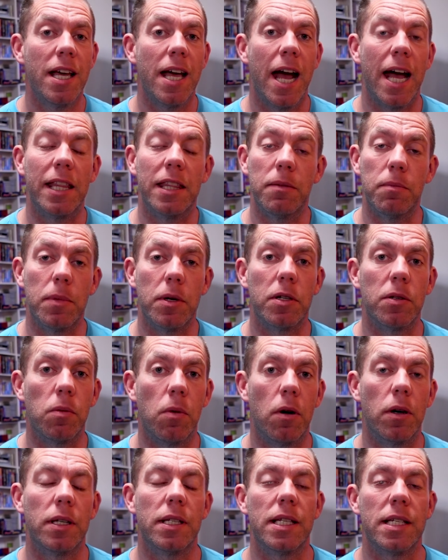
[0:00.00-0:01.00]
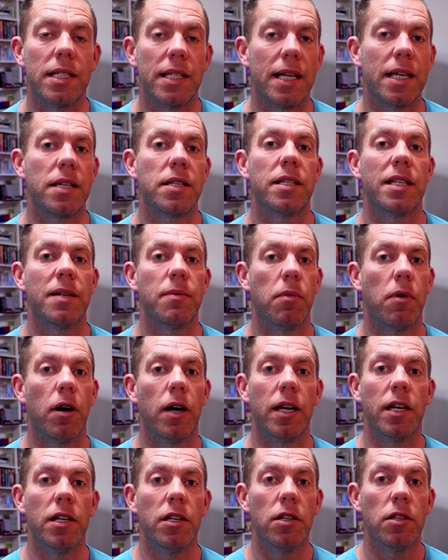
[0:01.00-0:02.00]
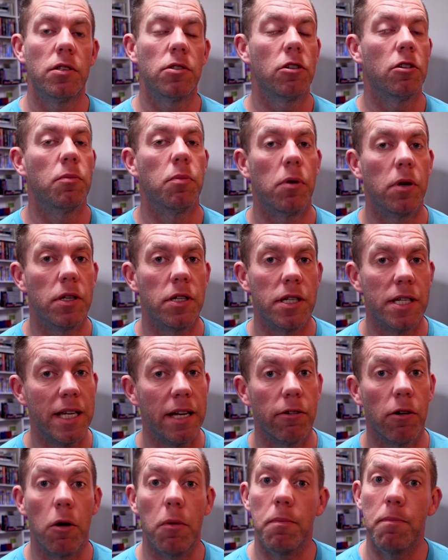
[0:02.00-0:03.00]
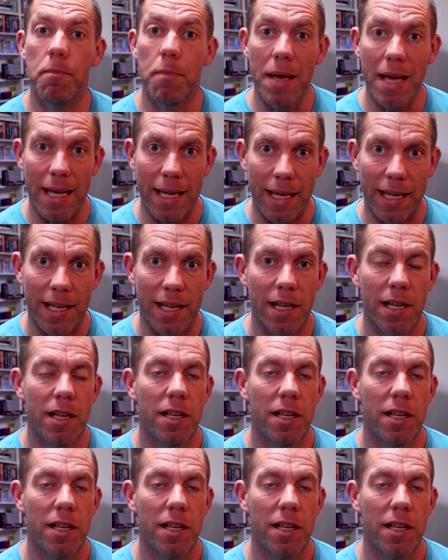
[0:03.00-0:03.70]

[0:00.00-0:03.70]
and the middle one is HDMI 2.0B.